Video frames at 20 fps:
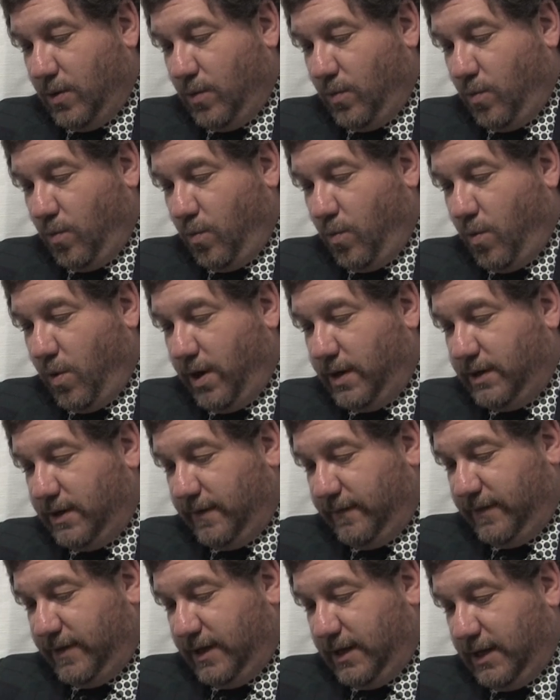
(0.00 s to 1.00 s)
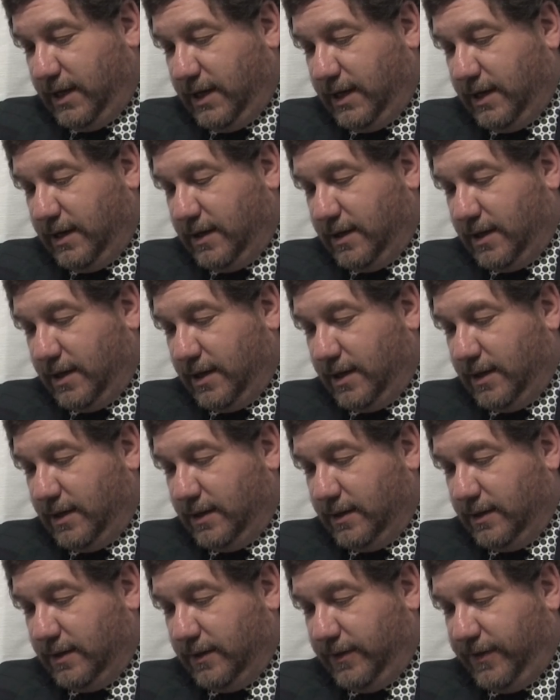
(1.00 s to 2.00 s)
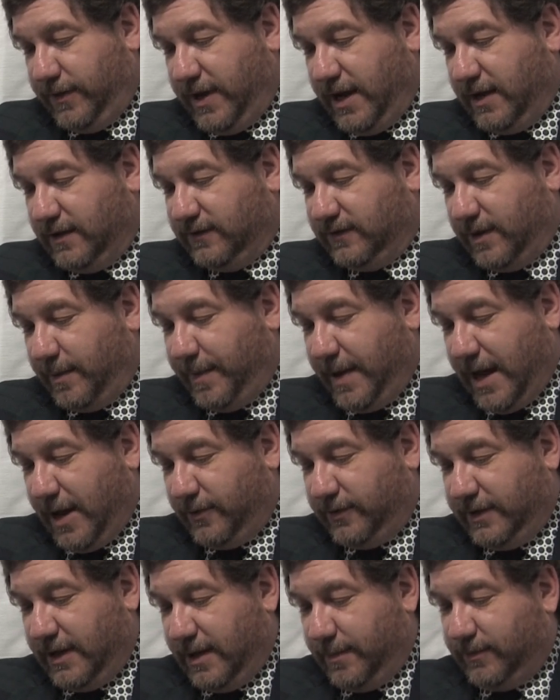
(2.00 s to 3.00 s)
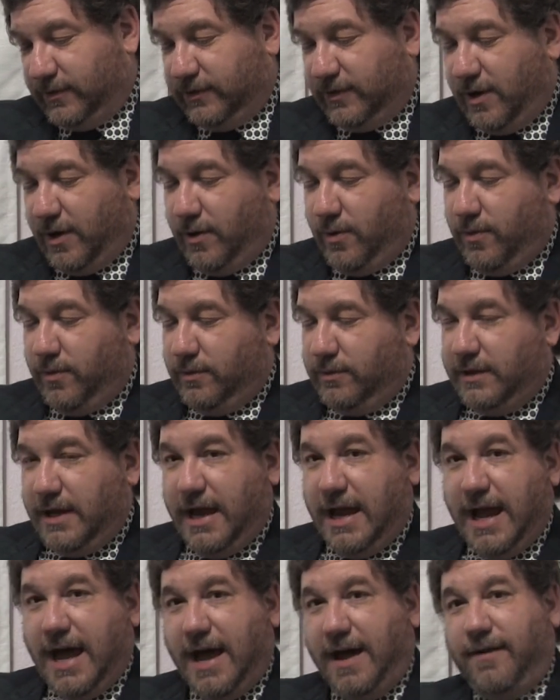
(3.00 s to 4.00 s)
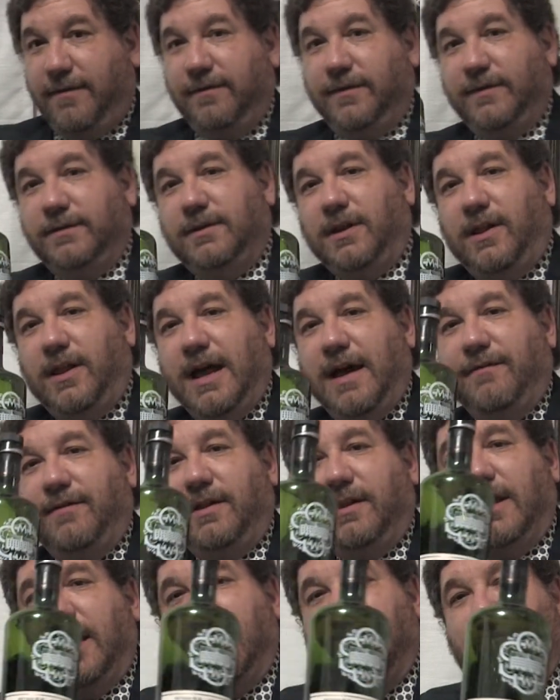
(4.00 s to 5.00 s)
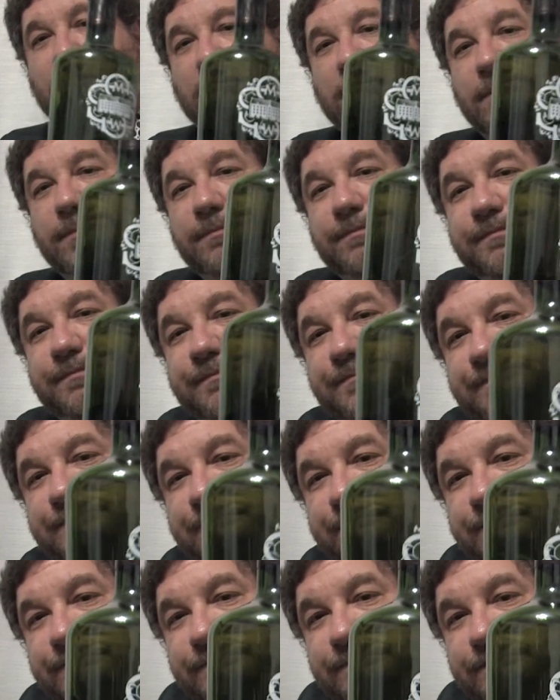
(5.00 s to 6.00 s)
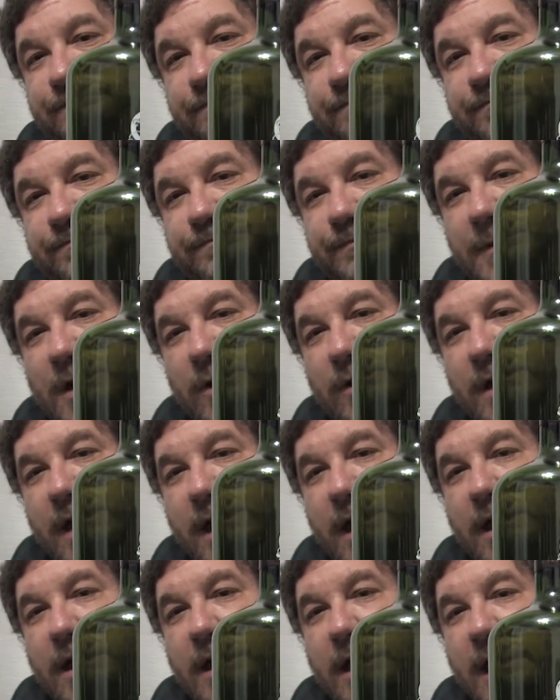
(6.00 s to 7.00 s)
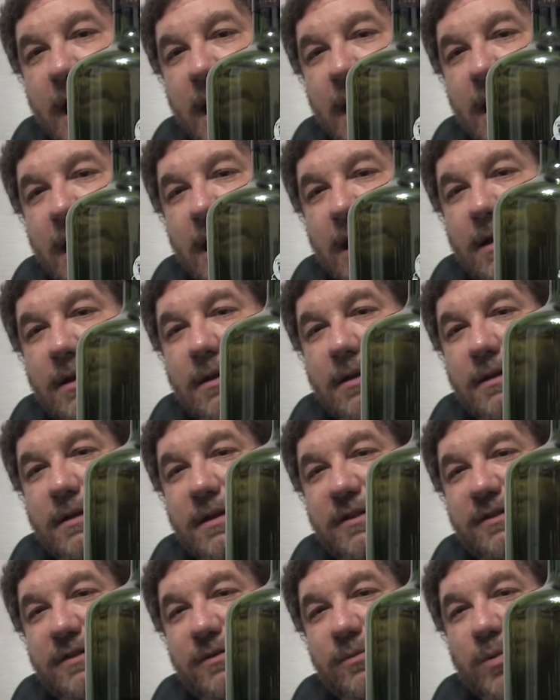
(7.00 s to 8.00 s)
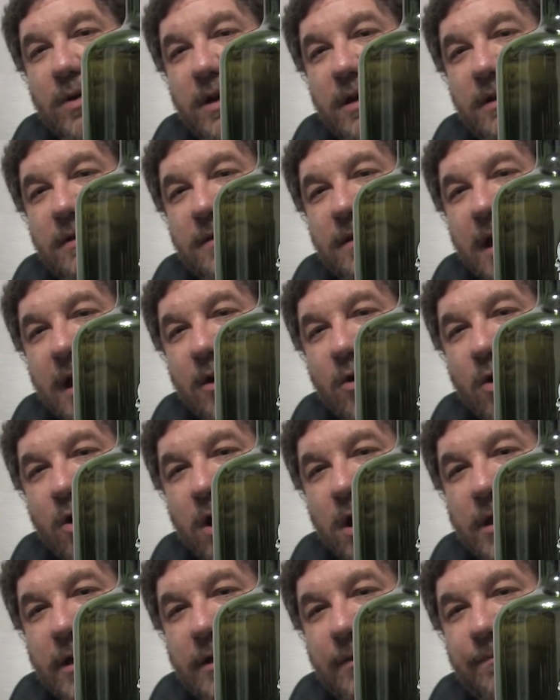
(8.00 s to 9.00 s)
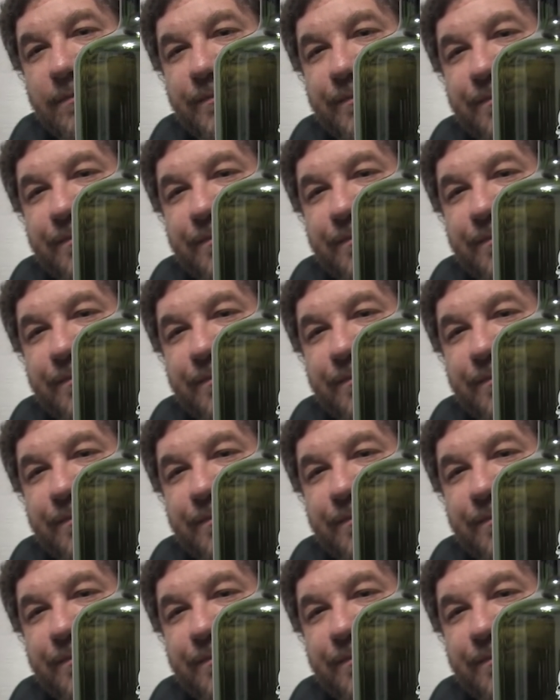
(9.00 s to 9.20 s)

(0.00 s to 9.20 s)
one of the things about them, so they'll have a label, okay, and this is what they call it,